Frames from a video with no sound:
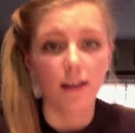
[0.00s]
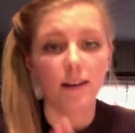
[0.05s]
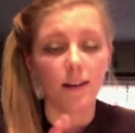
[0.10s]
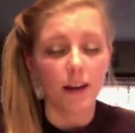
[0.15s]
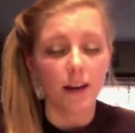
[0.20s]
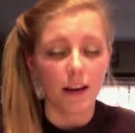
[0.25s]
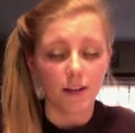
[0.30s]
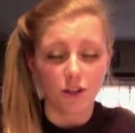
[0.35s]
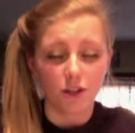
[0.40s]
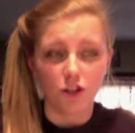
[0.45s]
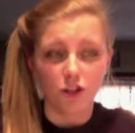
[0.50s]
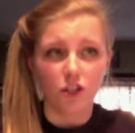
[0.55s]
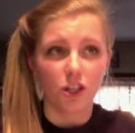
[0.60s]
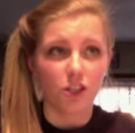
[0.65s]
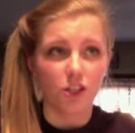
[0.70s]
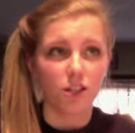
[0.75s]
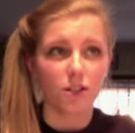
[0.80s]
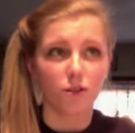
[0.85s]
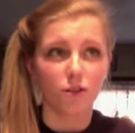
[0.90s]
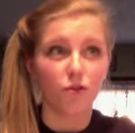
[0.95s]
it's
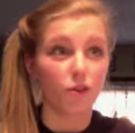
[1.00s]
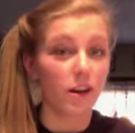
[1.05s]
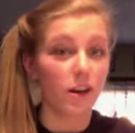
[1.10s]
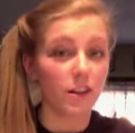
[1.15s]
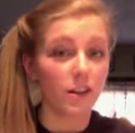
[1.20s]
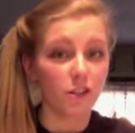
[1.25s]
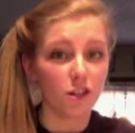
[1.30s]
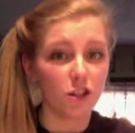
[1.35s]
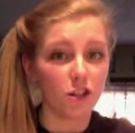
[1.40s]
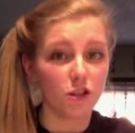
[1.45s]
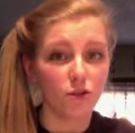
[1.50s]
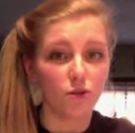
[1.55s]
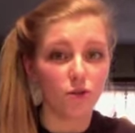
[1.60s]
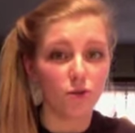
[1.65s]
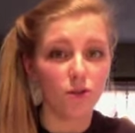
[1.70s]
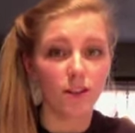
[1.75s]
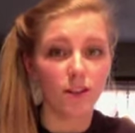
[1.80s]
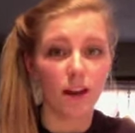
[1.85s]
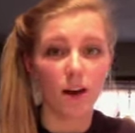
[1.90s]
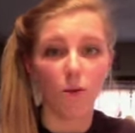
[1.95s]
just great to
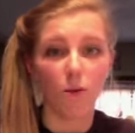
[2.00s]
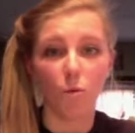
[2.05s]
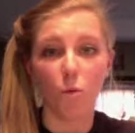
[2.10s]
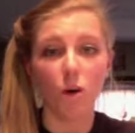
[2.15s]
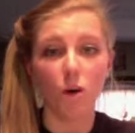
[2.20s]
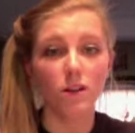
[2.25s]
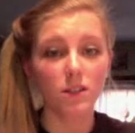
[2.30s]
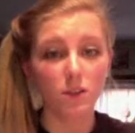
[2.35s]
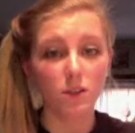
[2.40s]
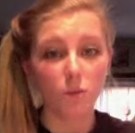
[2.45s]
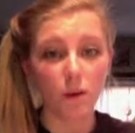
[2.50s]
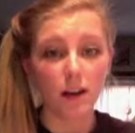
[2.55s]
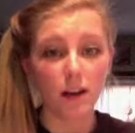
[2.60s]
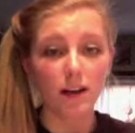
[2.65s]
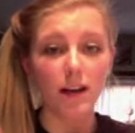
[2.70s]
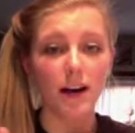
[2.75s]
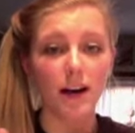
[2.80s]
use once a week.